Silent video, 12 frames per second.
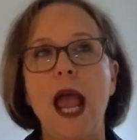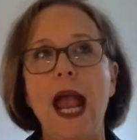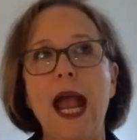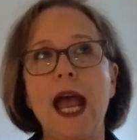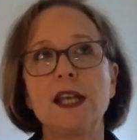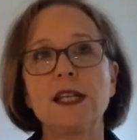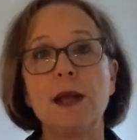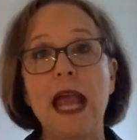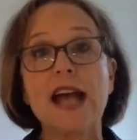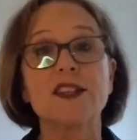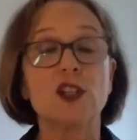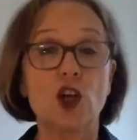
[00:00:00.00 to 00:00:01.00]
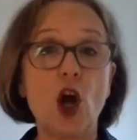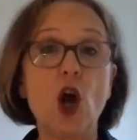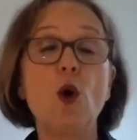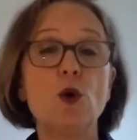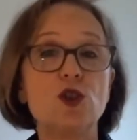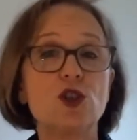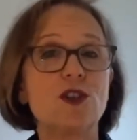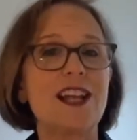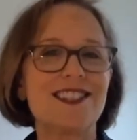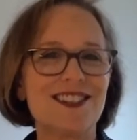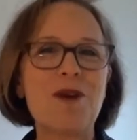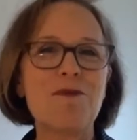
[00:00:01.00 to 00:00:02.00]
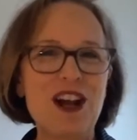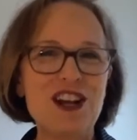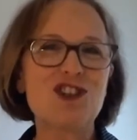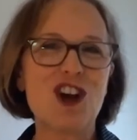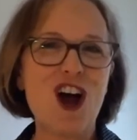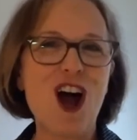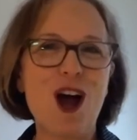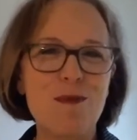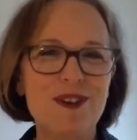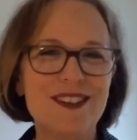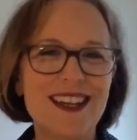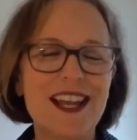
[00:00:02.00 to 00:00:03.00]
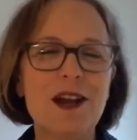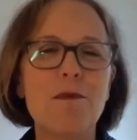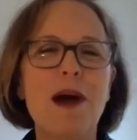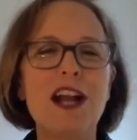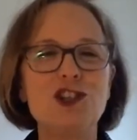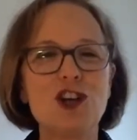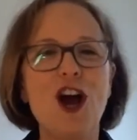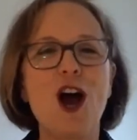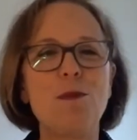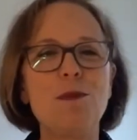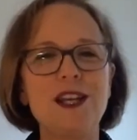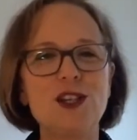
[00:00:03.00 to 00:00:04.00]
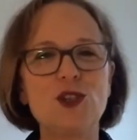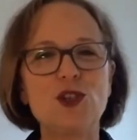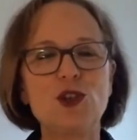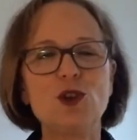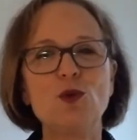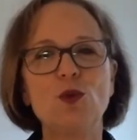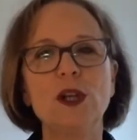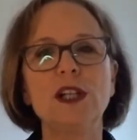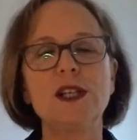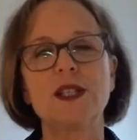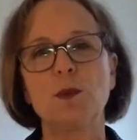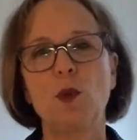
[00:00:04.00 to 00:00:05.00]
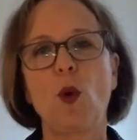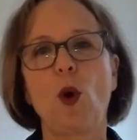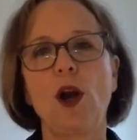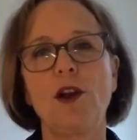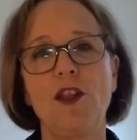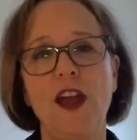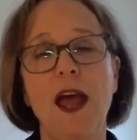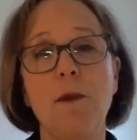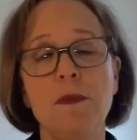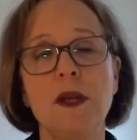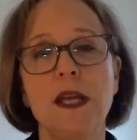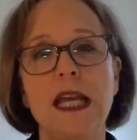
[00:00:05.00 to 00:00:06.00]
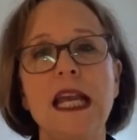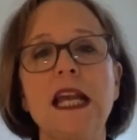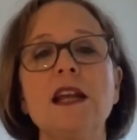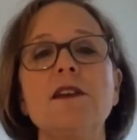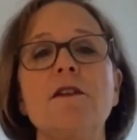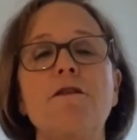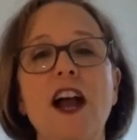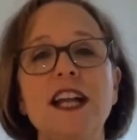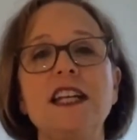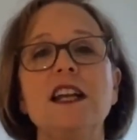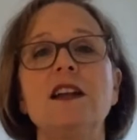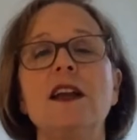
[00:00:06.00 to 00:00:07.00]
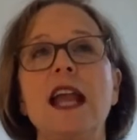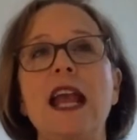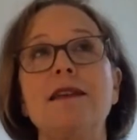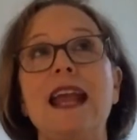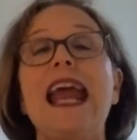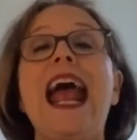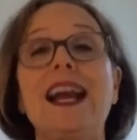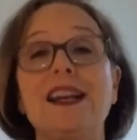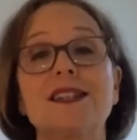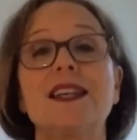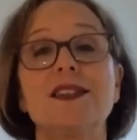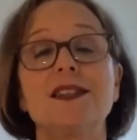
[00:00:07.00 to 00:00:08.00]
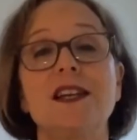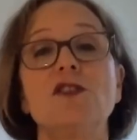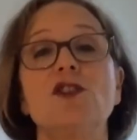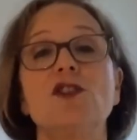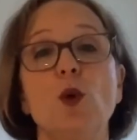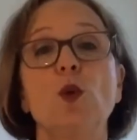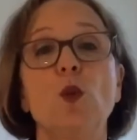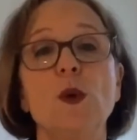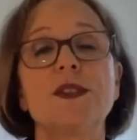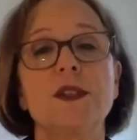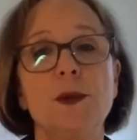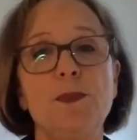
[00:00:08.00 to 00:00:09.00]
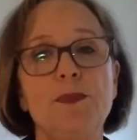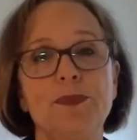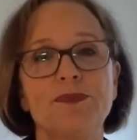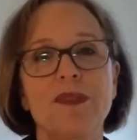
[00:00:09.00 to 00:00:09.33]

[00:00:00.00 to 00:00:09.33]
And as a coach, that's not my job. My job is to really support them in finding and accessing their own wisdom